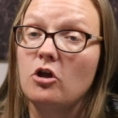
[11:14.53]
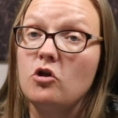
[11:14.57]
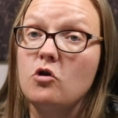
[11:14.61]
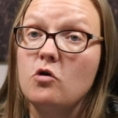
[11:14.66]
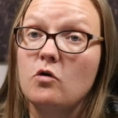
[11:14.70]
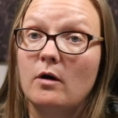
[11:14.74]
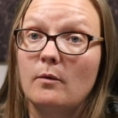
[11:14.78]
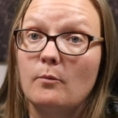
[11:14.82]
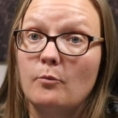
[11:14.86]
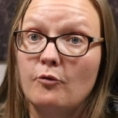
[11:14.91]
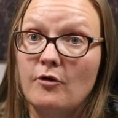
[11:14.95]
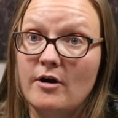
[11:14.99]
You
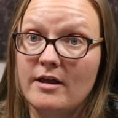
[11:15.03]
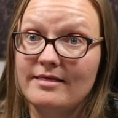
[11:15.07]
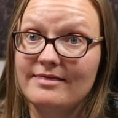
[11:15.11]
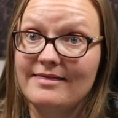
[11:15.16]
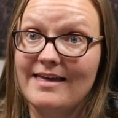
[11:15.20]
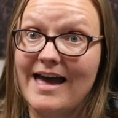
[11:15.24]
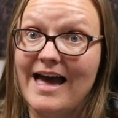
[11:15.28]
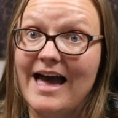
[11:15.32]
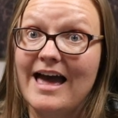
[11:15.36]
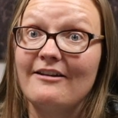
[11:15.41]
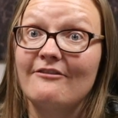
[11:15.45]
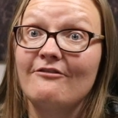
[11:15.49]
can print
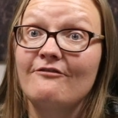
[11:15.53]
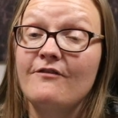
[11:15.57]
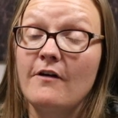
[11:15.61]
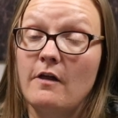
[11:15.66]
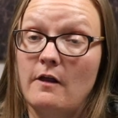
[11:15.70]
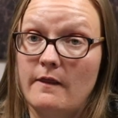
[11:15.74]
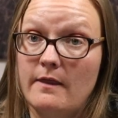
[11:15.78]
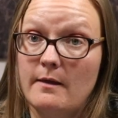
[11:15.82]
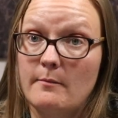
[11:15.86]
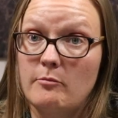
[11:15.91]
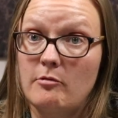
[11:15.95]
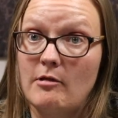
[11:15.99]
that,
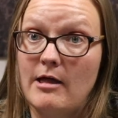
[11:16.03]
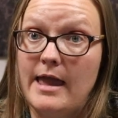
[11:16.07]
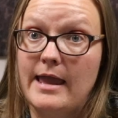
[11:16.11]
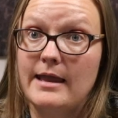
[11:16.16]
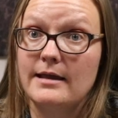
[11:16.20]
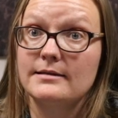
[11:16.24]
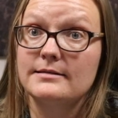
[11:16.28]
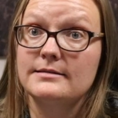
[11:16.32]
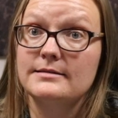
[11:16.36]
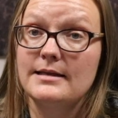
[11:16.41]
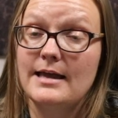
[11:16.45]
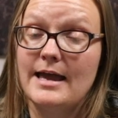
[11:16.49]
fill in the
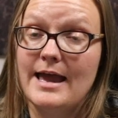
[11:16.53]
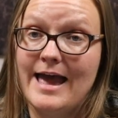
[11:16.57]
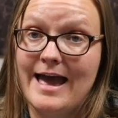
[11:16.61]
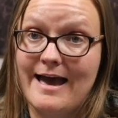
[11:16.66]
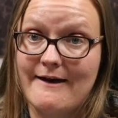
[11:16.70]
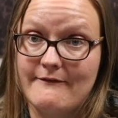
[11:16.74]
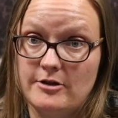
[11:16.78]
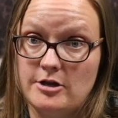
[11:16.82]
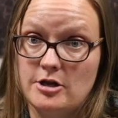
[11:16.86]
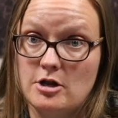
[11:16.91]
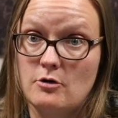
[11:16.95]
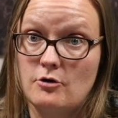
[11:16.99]
blanks,
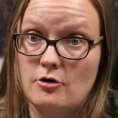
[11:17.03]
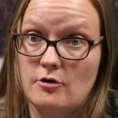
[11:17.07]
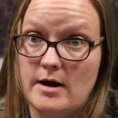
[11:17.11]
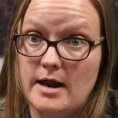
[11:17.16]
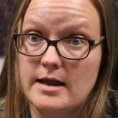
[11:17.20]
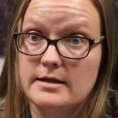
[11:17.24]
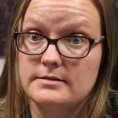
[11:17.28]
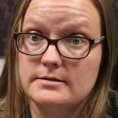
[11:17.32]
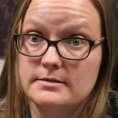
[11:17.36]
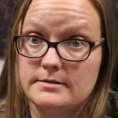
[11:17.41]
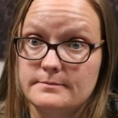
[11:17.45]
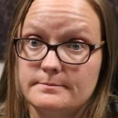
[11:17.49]
have it
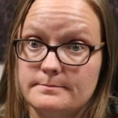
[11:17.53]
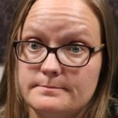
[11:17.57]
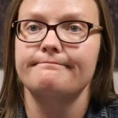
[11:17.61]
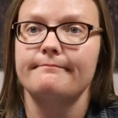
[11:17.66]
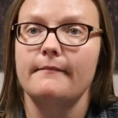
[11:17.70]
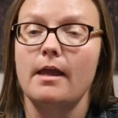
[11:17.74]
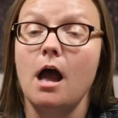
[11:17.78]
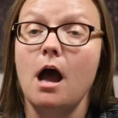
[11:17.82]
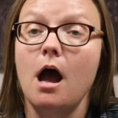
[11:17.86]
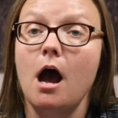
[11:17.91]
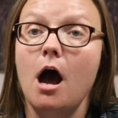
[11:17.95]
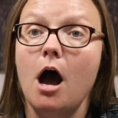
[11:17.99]
notarized.
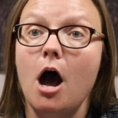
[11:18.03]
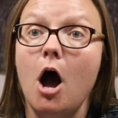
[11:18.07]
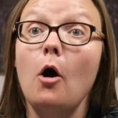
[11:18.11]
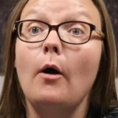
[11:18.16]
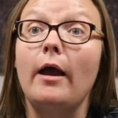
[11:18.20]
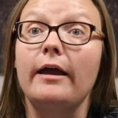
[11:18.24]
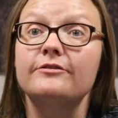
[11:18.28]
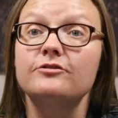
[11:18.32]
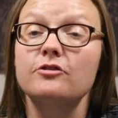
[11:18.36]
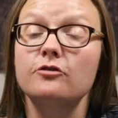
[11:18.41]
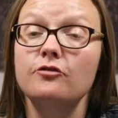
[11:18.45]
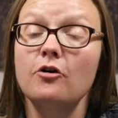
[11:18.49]

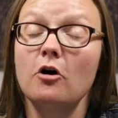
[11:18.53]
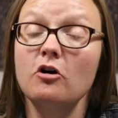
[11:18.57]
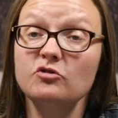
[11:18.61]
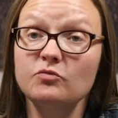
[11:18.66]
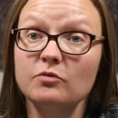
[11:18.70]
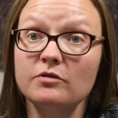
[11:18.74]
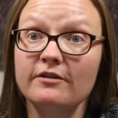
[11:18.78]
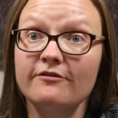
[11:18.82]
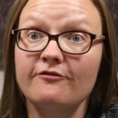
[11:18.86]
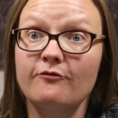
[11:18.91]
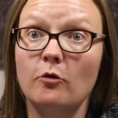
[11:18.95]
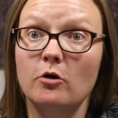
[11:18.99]
Okay, so those
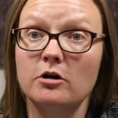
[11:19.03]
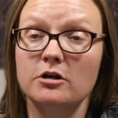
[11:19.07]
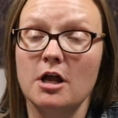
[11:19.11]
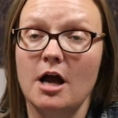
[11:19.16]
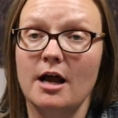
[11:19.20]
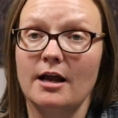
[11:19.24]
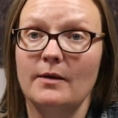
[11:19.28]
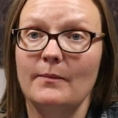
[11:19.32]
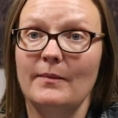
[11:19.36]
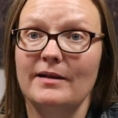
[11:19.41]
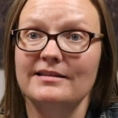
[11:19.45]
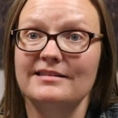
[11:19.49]
were the four
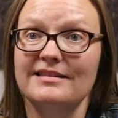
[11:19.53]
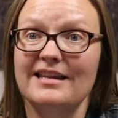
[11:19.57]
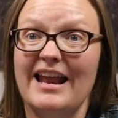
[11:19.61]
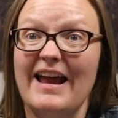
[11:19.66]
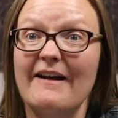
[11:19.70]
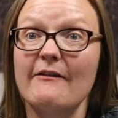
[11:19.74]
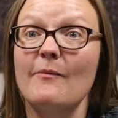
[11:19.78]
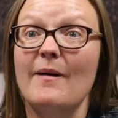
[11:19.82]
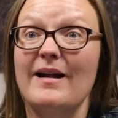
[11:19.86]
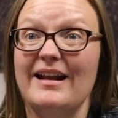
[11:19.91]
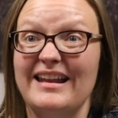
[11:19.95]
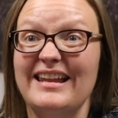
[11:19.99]
documents that
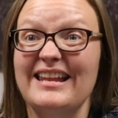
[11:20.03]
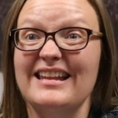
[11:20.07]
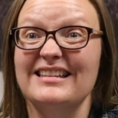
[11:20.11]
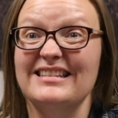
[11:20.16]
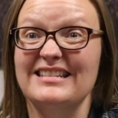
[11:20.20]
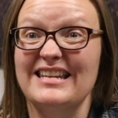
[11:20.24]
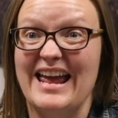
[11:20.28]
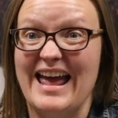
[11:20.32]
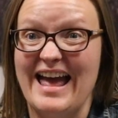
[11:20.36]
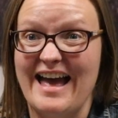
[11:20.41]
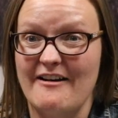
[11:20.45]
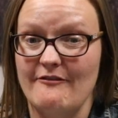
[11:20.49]
everybody needs
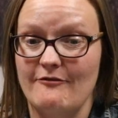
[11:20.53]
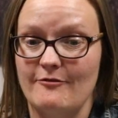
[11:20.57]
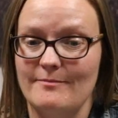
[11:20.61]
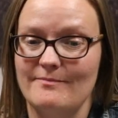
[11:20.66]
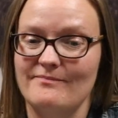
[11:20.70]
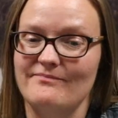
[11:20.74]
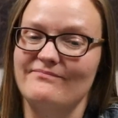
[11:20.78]
to have.